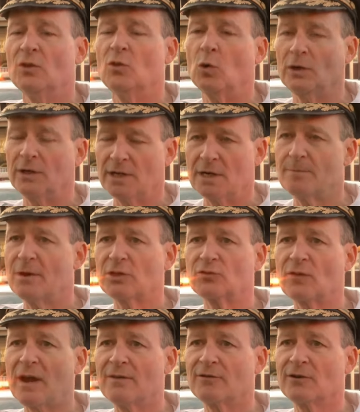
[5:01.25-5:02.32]
According to the bus
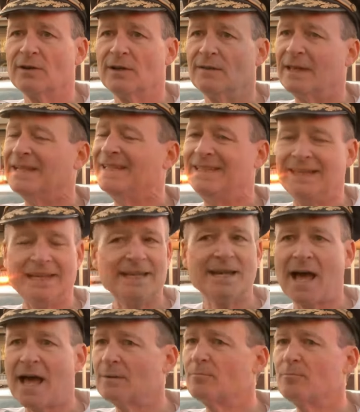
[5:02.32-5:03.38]
driver, they did
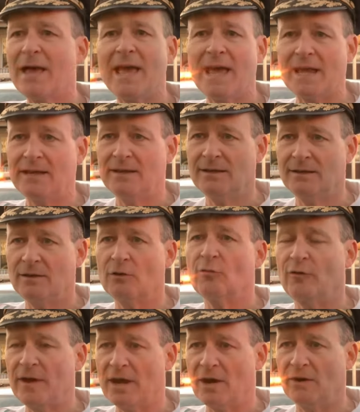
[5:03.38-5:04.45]
not pay the
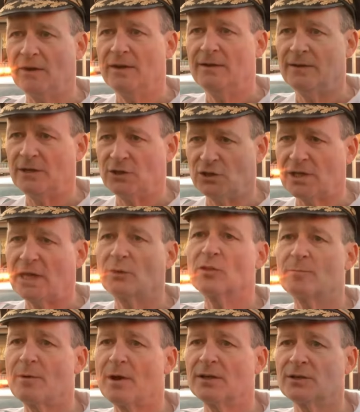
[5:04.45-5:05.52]
fare. They just got on
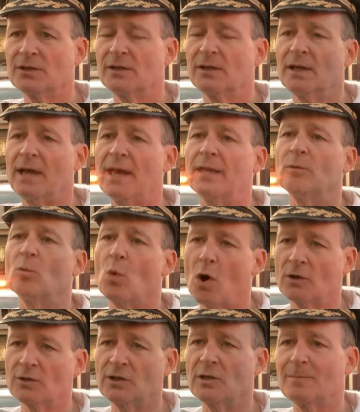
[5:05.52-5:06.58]
the bus and
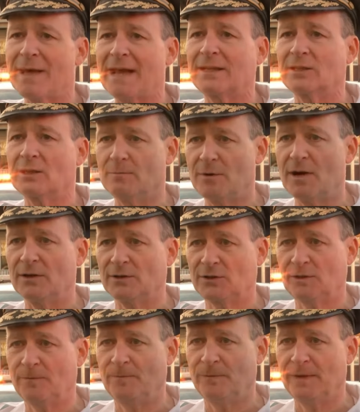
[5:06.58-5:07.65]
walked to the back of the bus.